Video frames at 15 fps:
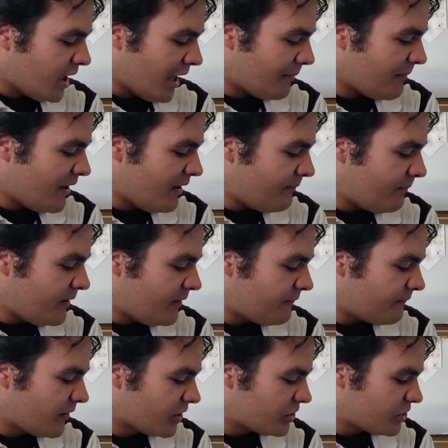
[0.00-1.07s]
and maybe
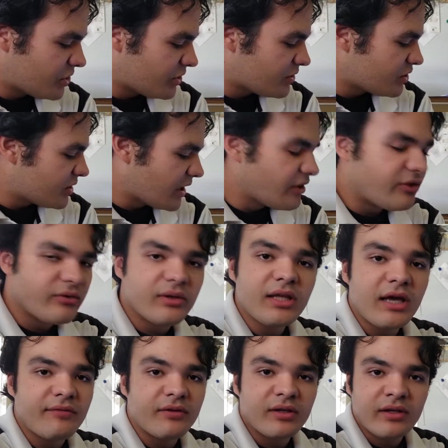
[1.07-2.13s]
function 10 through
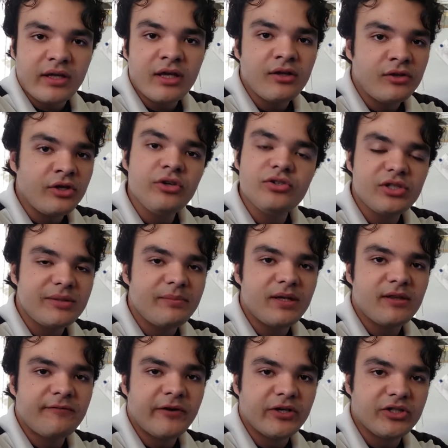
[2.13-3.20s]
11. It'll usually be
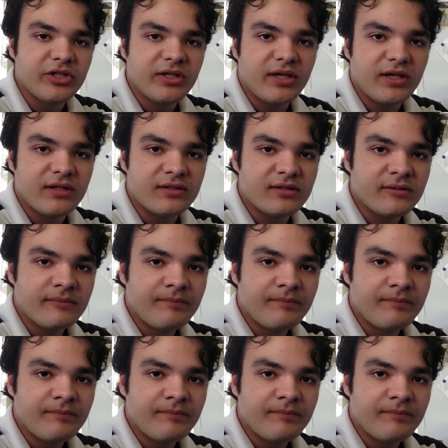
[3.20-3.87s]
the function keys.